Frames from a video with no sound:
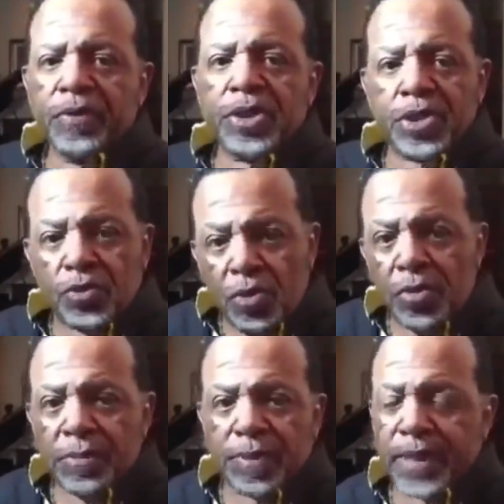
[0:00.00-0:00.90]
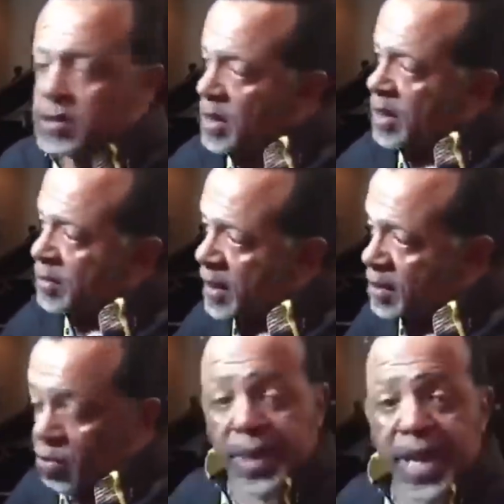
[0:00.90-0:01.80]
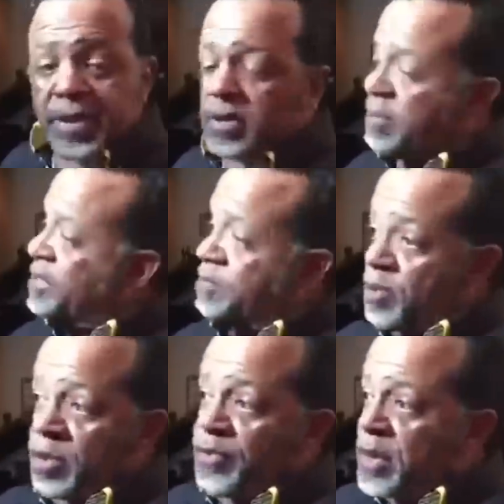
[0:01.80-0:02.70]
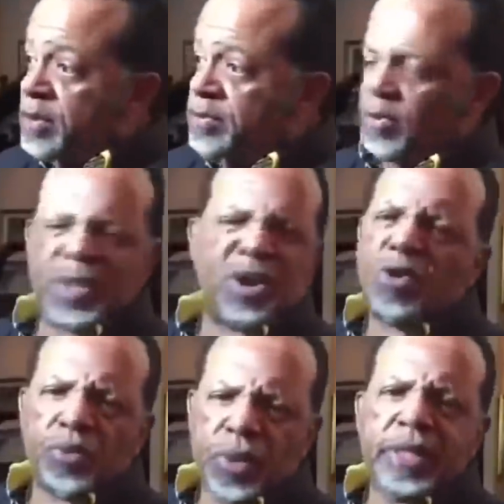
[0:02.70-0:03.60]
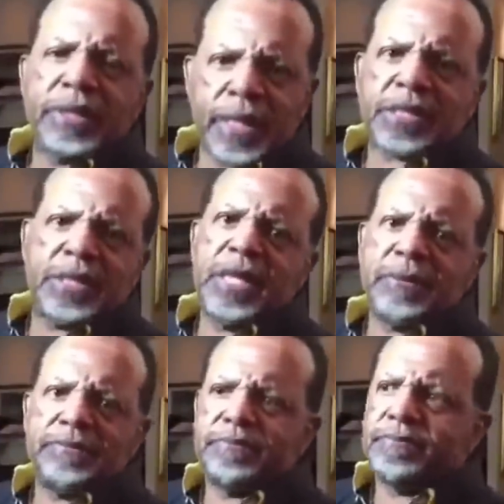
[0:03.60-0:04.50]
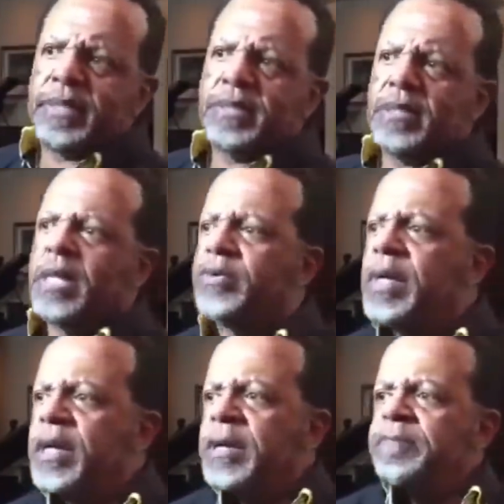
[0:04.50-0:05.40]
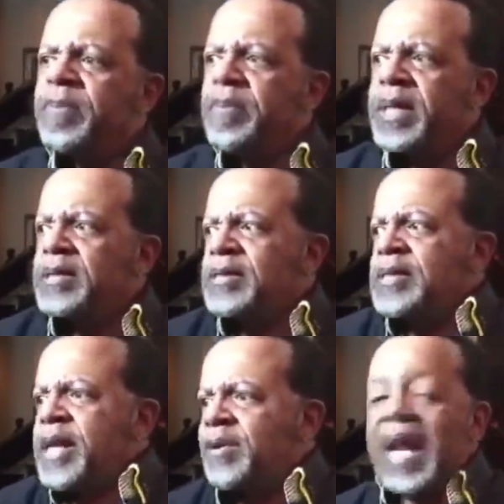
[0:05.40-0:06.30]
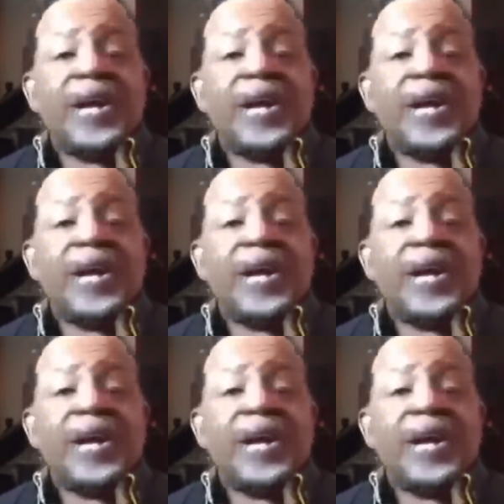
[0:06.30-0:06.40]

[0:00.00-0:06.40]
which is the Roman place. Uh, Roman Catholic is beautiful, and well, it's all really dusty and, and, cluttery, but it's sacred.